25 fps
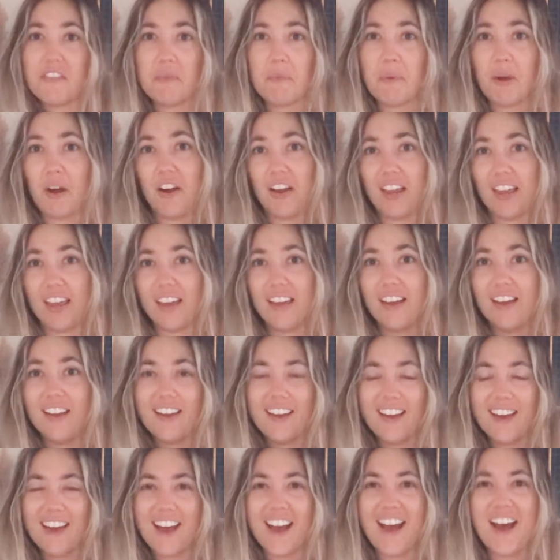a party.
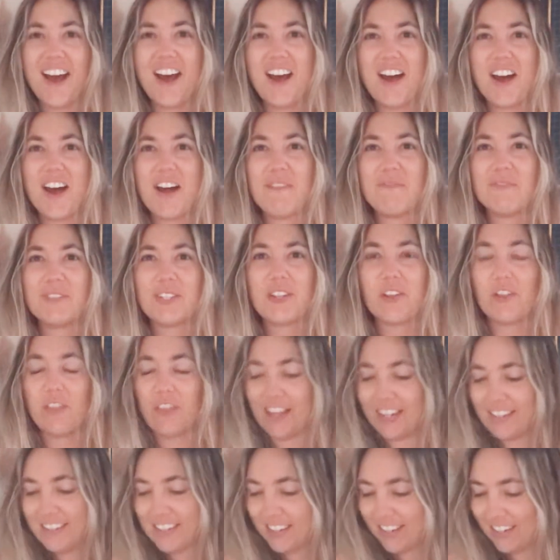So
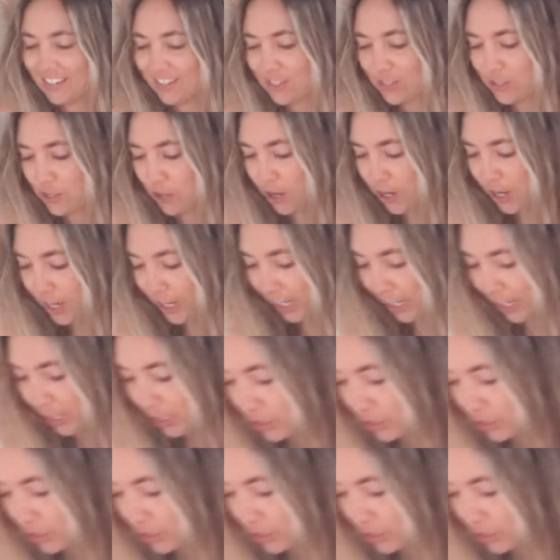let's get started.